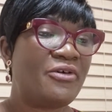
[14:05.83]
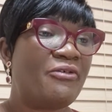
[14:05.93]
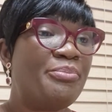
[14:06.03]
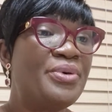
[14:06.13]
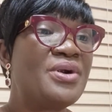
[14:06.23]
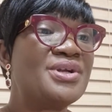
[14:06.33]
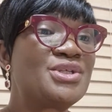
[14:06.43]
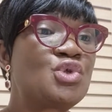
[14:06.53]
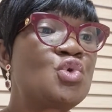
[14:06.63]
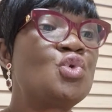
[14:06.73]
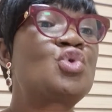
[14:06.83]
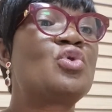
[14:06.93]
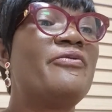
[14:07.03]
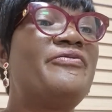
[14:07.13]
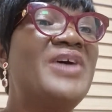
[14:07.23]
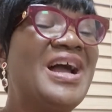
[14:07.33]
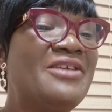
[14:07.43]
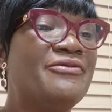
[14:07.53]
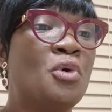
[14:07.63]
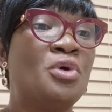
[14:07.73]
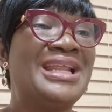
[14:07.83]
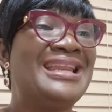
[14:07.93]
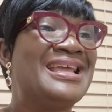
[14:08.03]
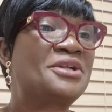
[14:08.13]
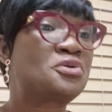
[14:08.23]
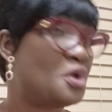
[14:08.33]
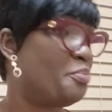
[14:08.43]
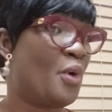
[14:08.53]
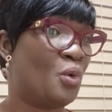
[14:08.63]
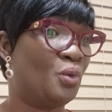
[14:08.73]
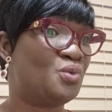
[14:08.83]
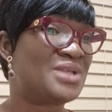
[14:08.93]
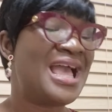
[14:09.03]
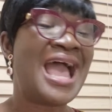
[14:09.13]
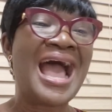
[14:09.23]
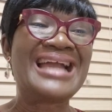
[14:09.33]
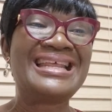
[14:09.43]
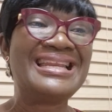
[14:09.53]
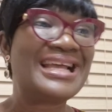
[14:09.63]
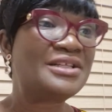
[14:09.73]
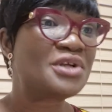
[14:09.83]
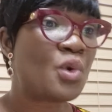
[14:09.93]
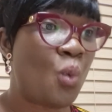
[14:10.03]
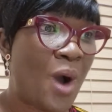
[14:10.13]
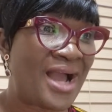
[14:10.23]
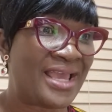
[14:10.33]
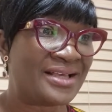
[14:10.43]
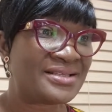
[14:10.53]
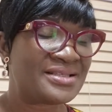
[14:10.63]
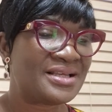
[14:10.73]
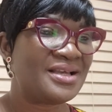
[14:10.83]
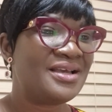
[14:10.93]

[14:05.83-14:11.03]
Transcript: of birds to survive on electric poles and electric wires